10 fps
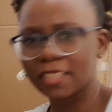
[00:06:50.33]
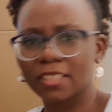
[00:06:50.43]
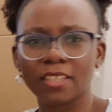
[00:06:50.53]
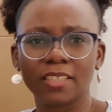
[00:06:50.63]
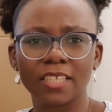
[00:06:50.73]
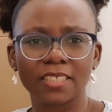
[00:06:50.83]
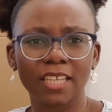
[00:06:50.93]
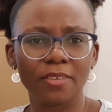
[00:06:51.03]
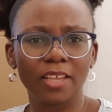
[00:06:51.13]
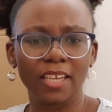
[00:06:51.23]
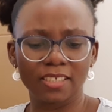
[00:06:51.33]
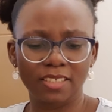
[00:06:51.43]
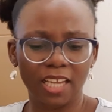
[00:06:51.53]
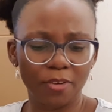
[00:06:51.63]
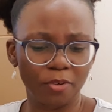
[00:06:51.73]
the thing. There's not like
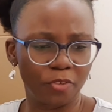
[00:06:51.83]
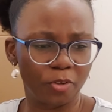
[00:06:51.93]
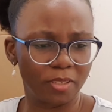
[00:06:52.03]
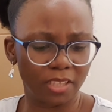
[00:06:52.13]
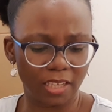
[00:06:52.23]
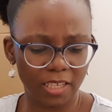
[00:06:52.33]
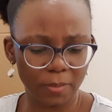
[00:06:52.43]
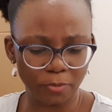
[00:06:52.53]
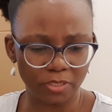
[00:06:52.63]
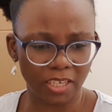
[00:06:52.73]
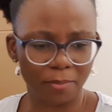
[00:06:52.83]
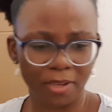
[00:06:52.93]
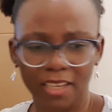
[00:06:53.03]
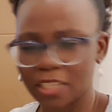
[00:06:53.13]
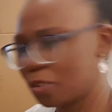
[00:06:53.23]
styrofoam in the headboard, and I'm
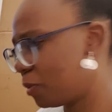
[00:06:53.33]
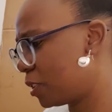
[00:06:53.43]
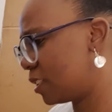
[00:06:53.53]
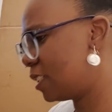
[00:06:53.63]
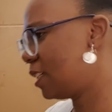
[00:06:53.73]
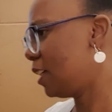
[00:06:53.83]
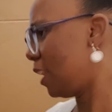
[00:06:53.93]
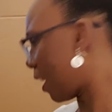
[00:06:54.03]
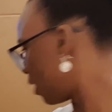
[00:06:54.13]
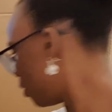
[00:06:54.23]
like, I don't want to. Like, I know